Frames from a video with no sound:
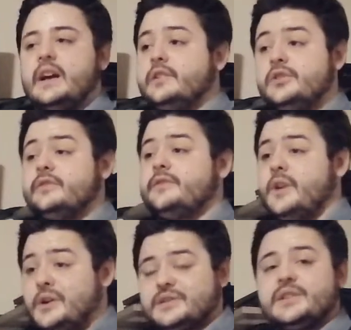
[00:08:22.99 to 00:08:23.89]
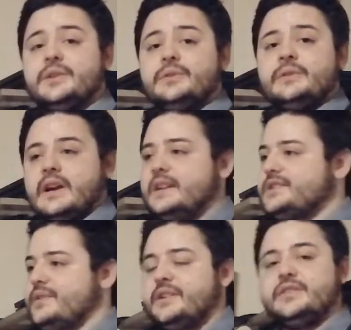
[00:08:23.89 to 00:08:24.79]
You've also
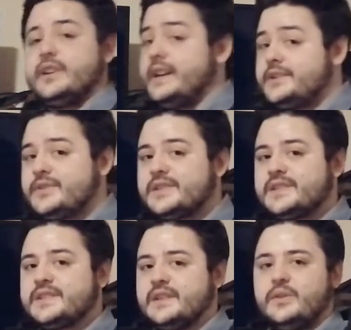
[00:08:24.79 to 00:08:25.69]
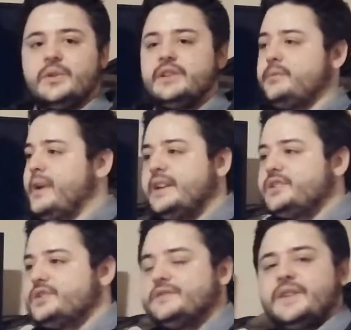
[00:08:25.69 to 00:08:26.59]
surrendered your interests according to the
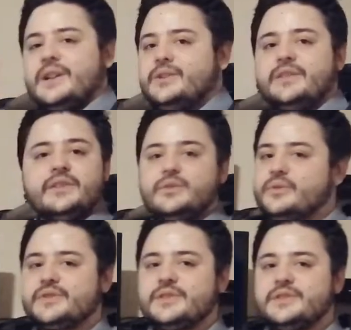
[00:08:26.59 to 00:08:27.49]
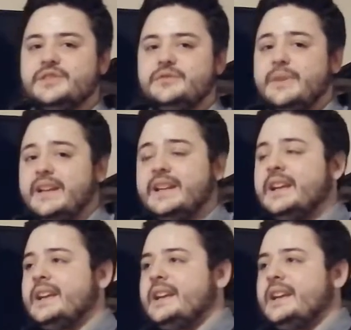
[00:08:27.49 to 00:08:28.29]
pages you followed and the Google searches you've made.